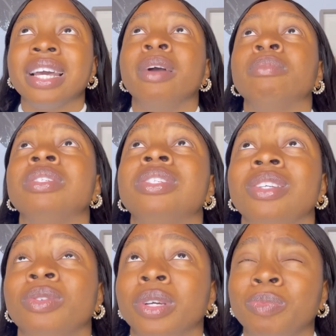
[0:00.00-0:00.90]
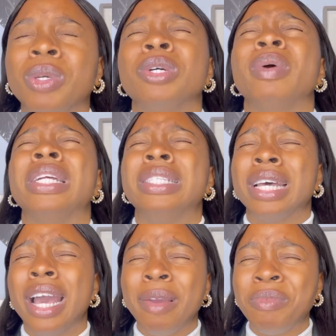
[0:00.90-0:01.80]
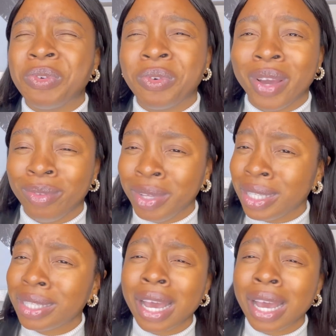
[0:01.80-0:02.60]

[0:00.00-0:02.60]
I am serious because by the time you graduate,